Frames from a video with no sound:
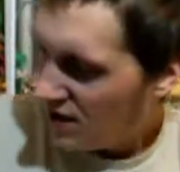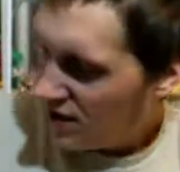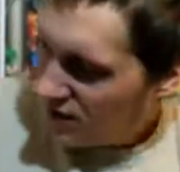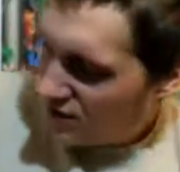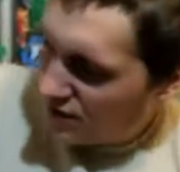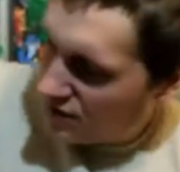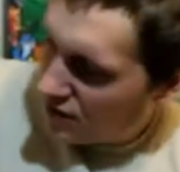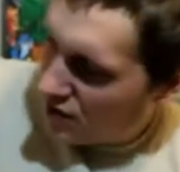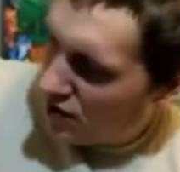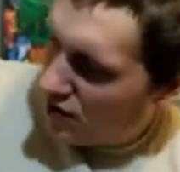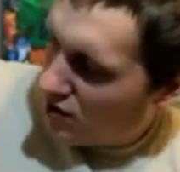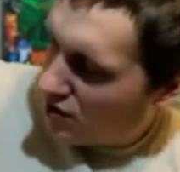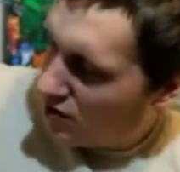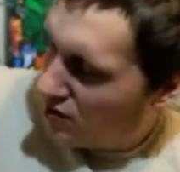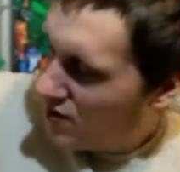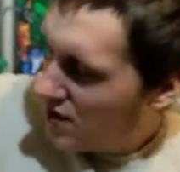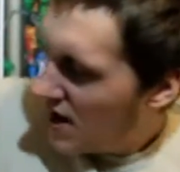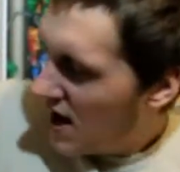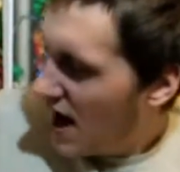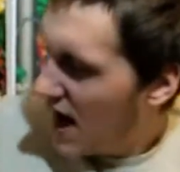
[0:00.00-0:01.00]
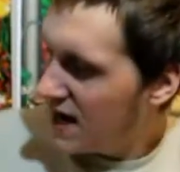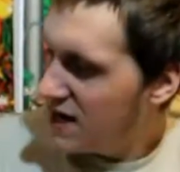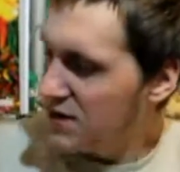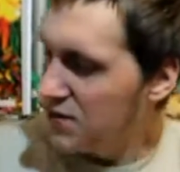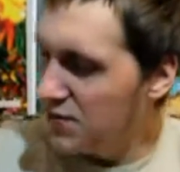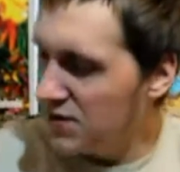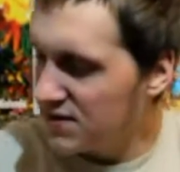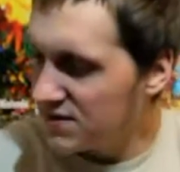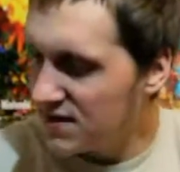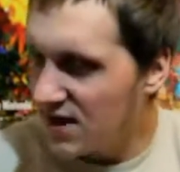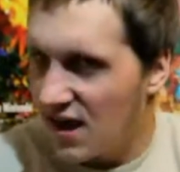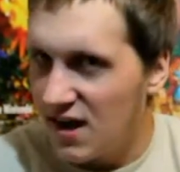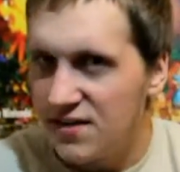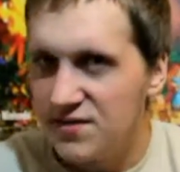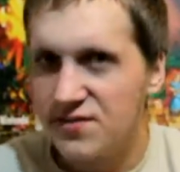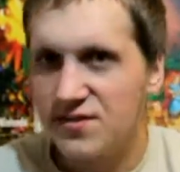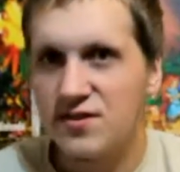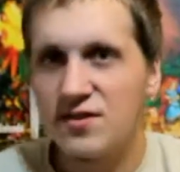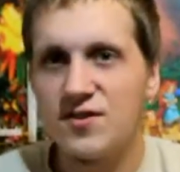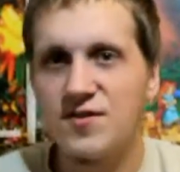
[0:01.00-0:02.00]
So, anyways
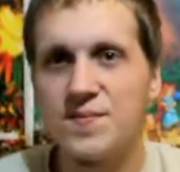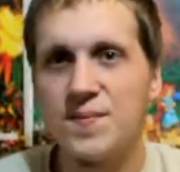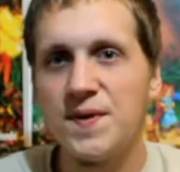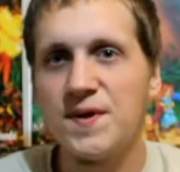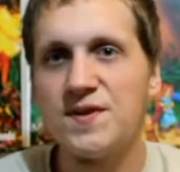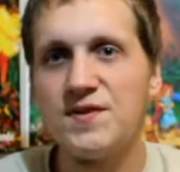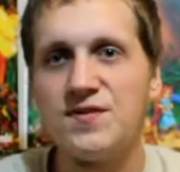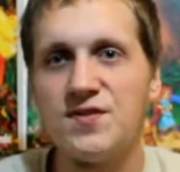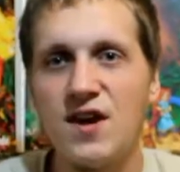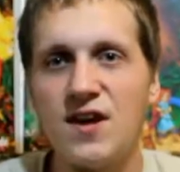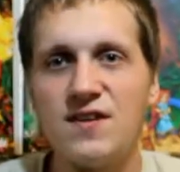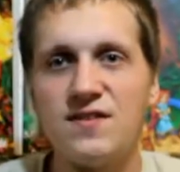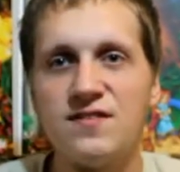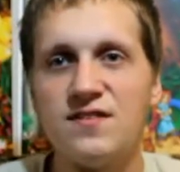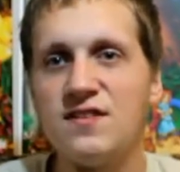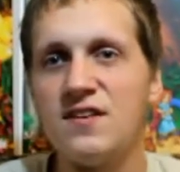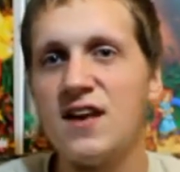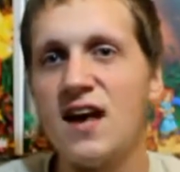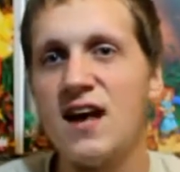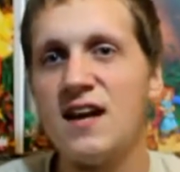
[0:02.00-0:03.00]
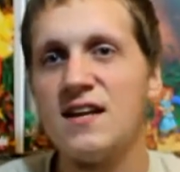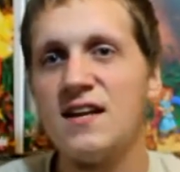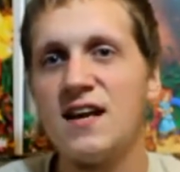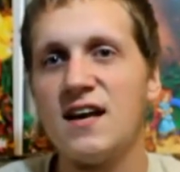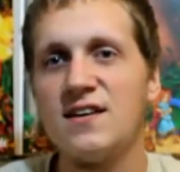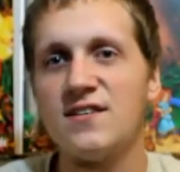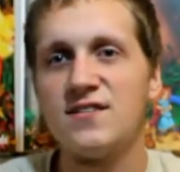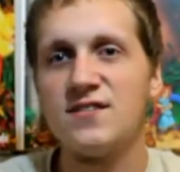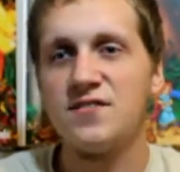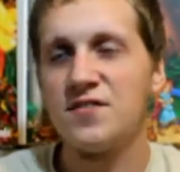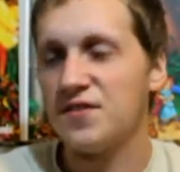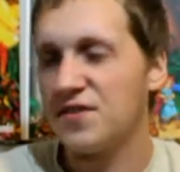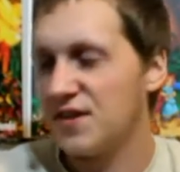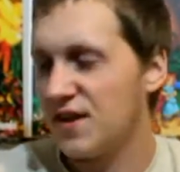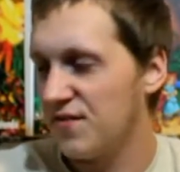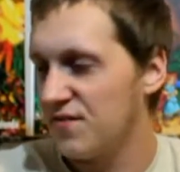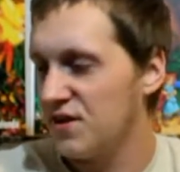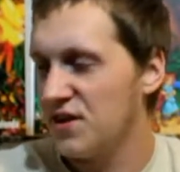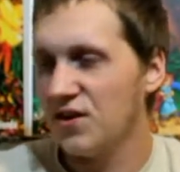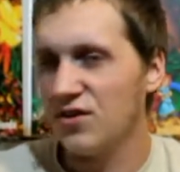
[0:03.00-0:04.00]
guys, this has been JZNES
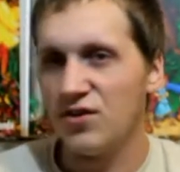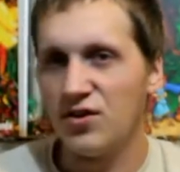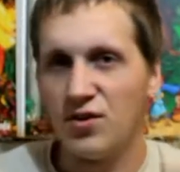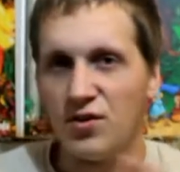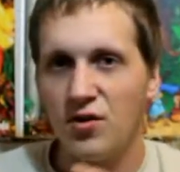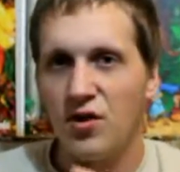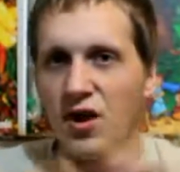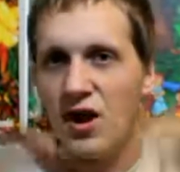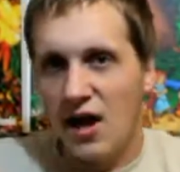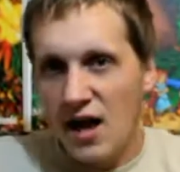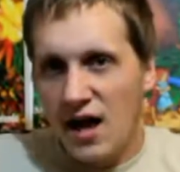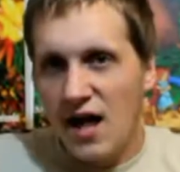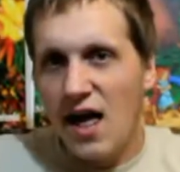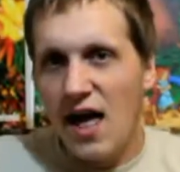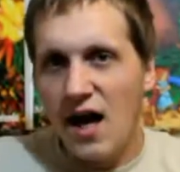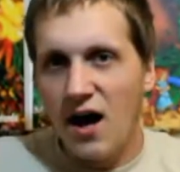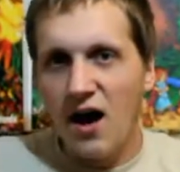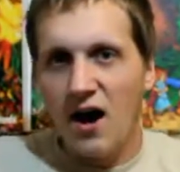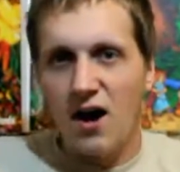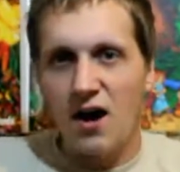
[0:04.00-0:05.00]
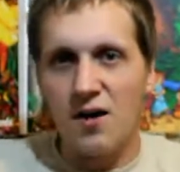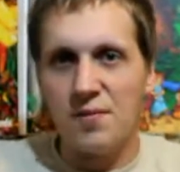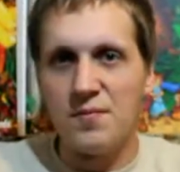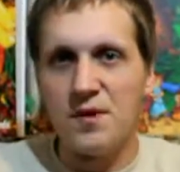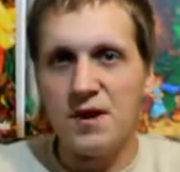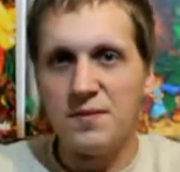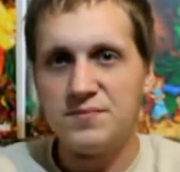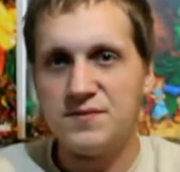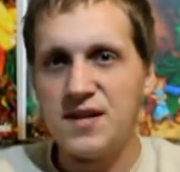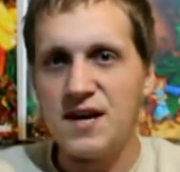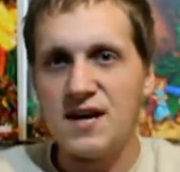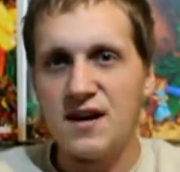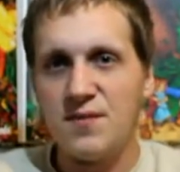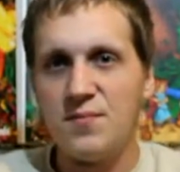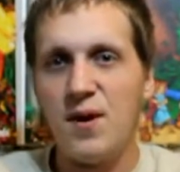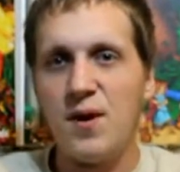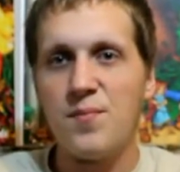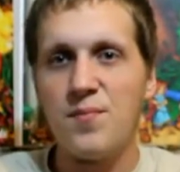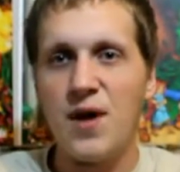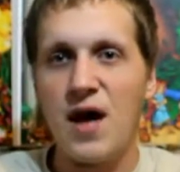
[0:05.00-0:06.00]
giving you a little update on
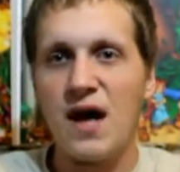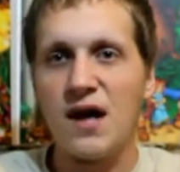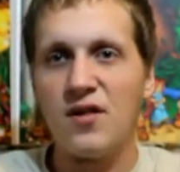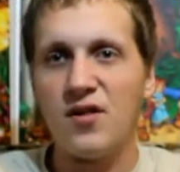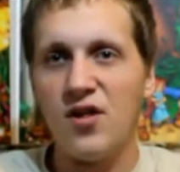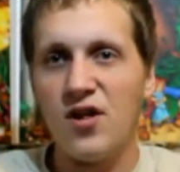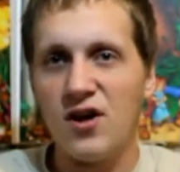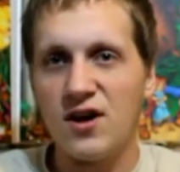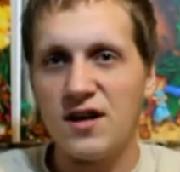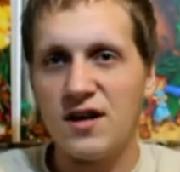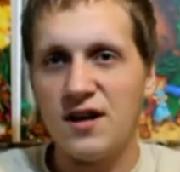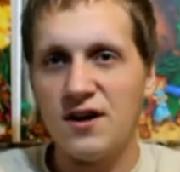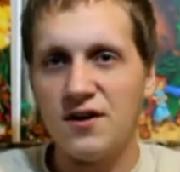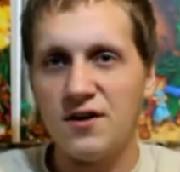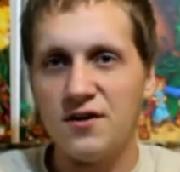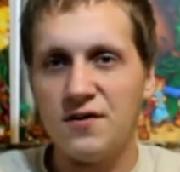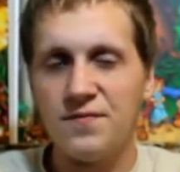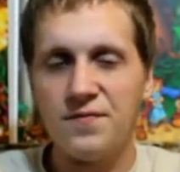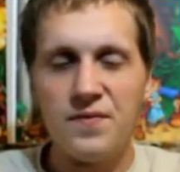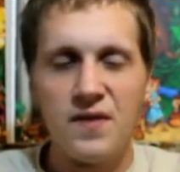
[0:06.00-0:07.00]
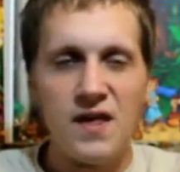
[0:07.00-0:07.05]
my backlog here,